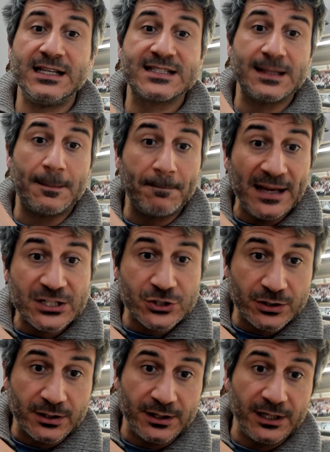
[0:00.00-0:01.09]
is the
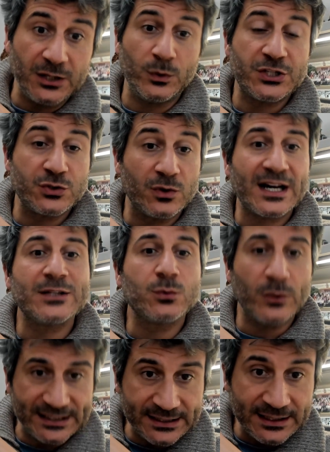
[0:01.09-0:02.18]
major in which you
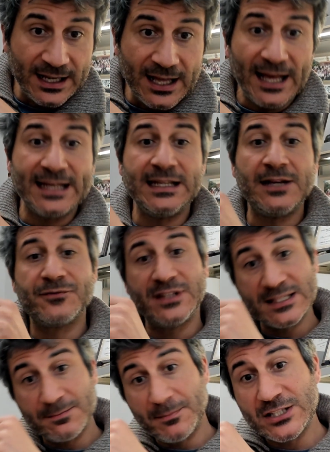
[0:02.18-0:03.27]
graduated and if
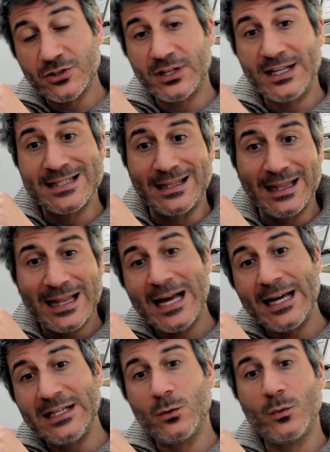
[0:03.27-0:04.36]
this major is in
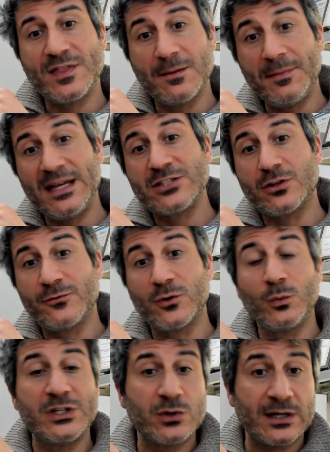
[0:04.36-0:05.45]
line with the major for
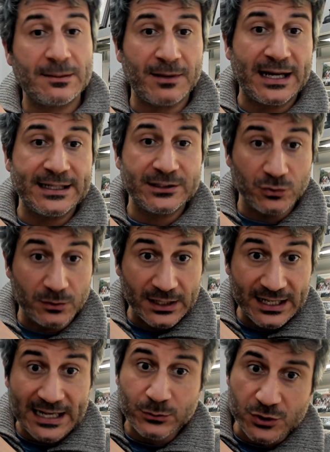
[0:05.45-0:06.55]
which you're applying to
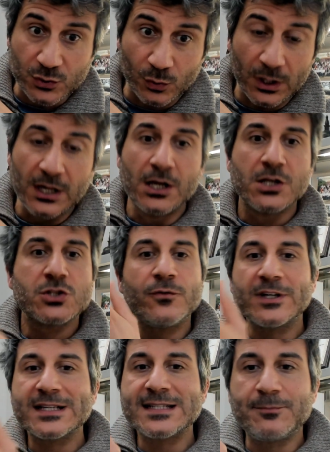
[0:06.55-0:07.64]
graduate school. So,
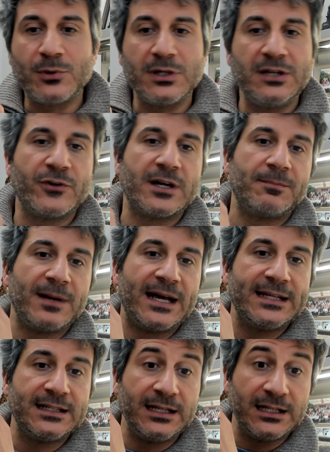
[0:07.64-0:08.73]
for example, if you're
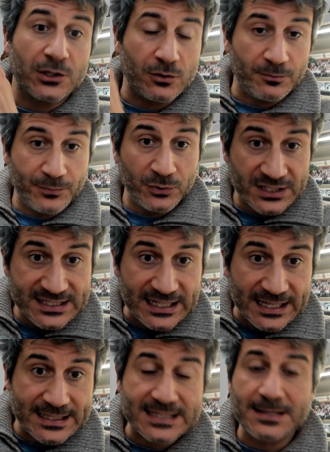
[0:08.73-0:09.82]
applying in computer
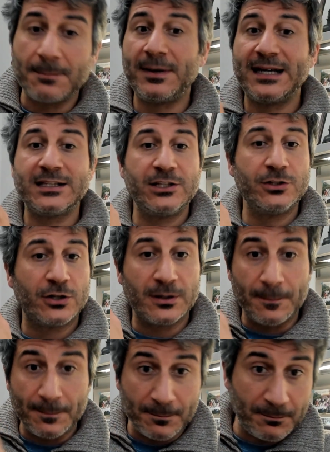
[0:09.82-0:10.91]
science, but your
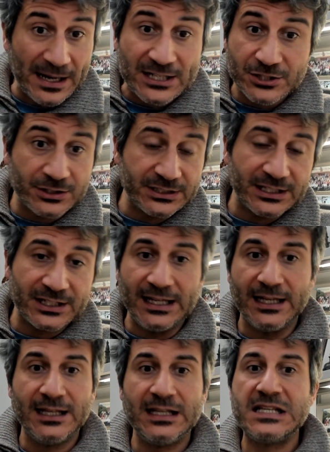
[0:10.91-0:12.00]
bachelor
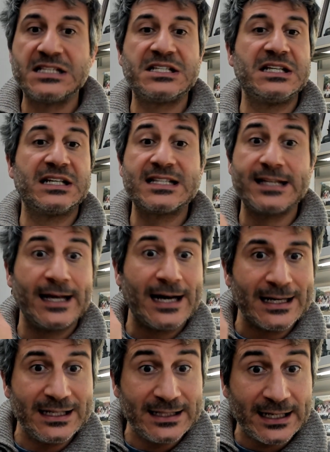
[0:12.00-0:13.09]
degree is in, let's say,
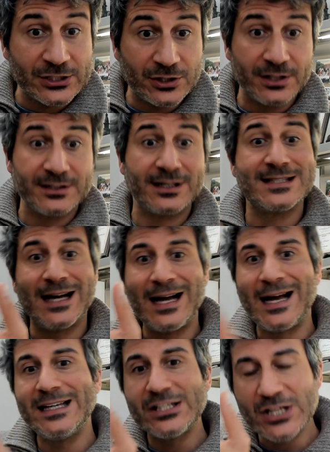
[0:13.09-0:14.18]
architecture, there is a
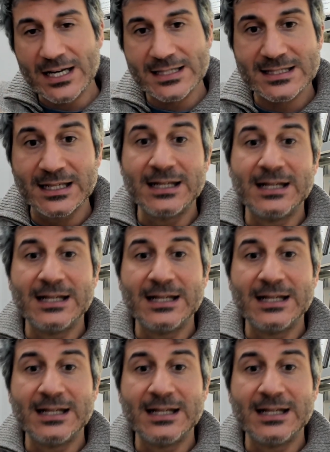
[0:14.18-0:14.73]
high chance